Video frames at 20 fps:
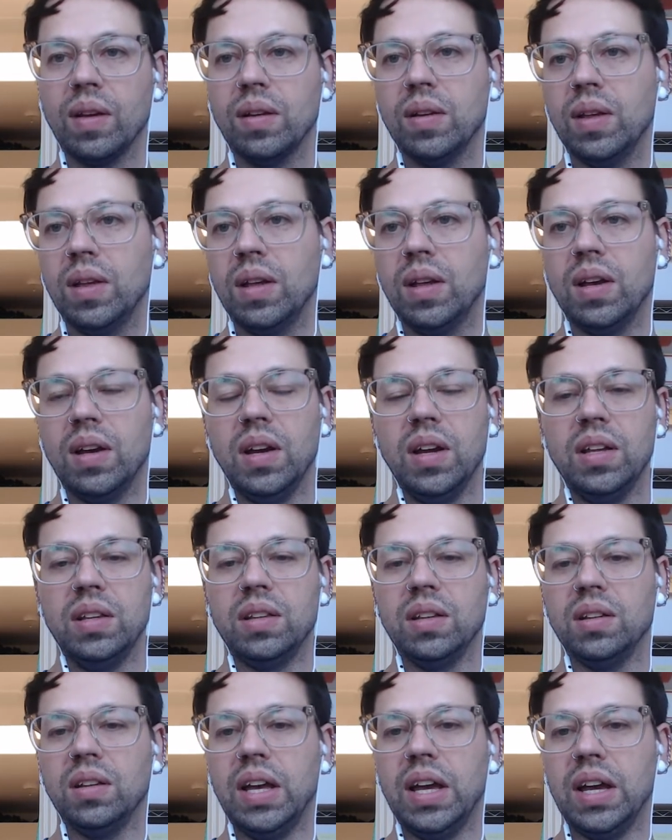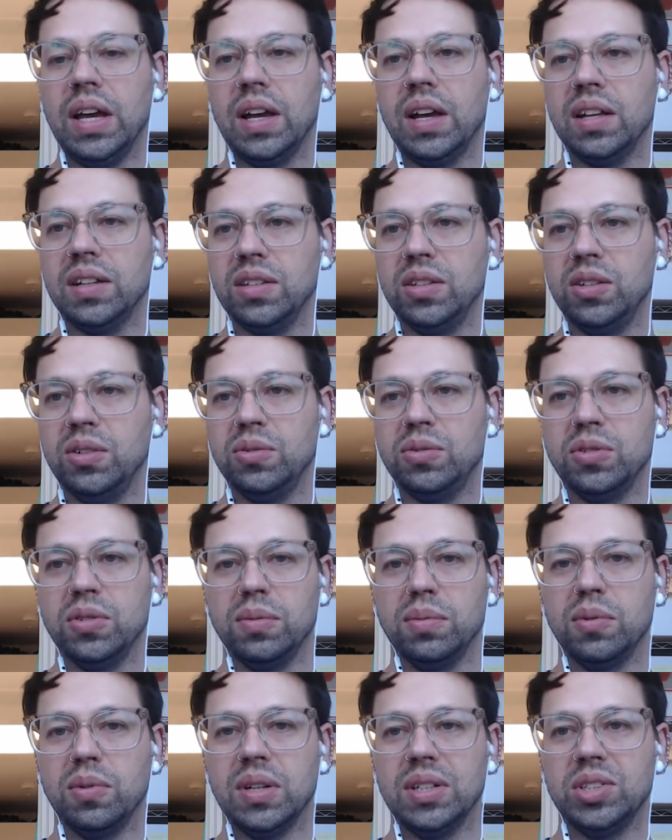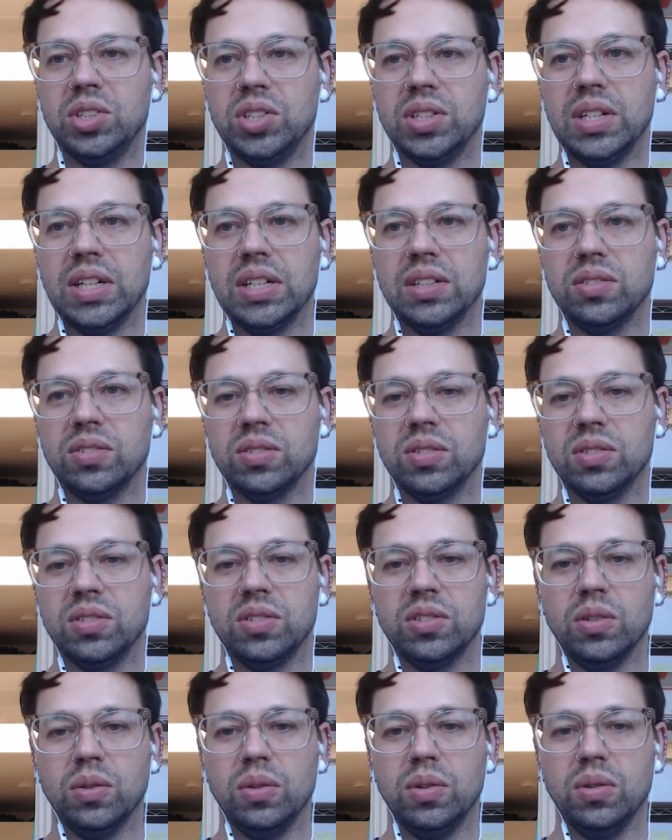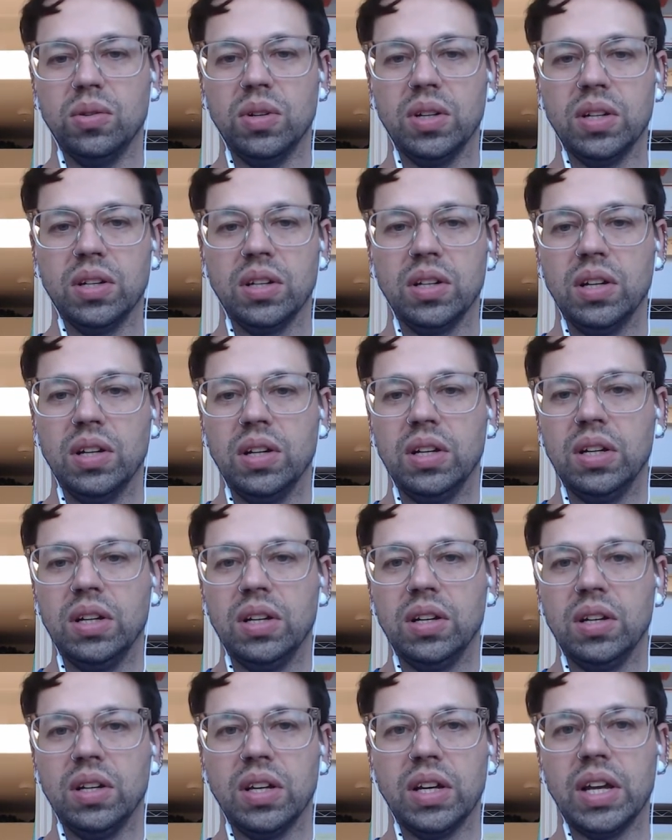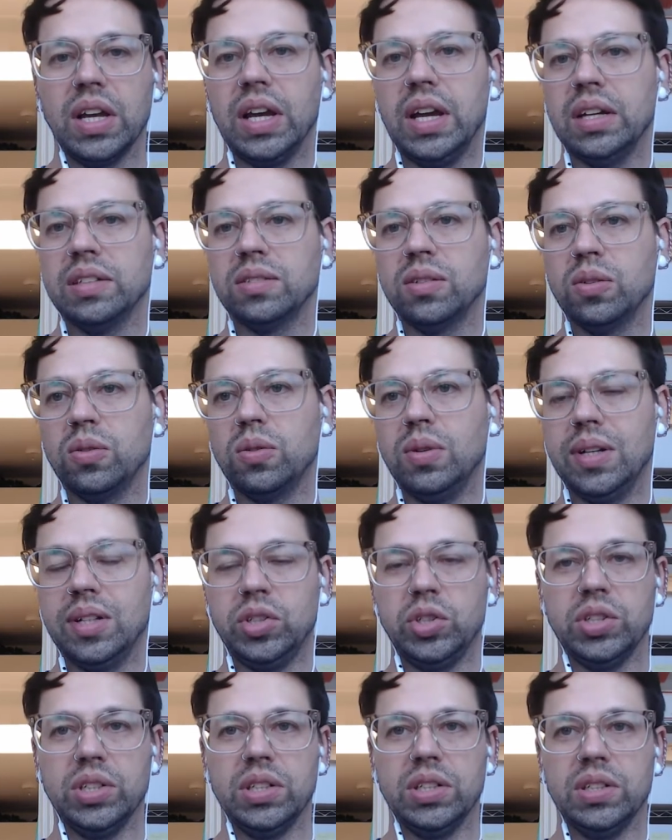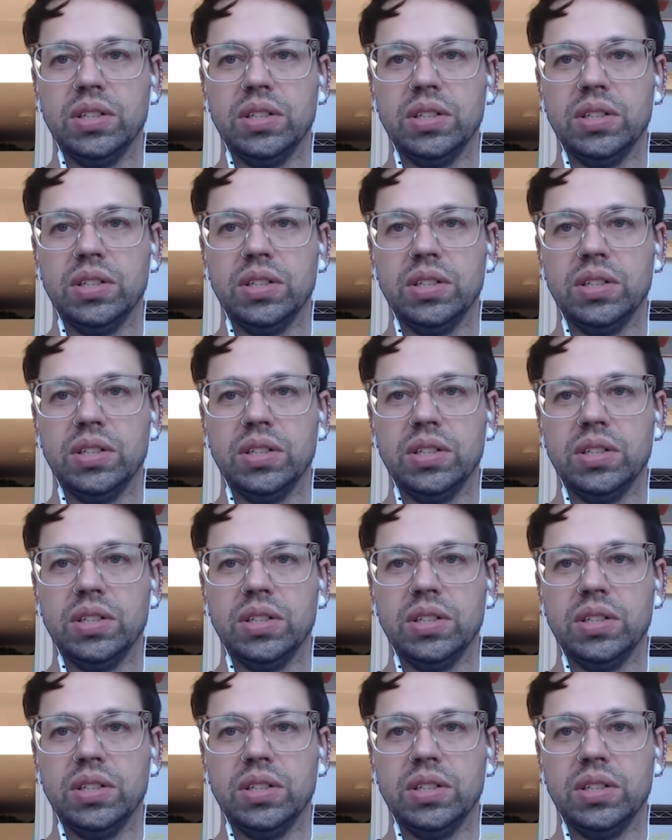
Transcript: I hate the lag on the YouTube question answer. It's so annoying. Like ask a question and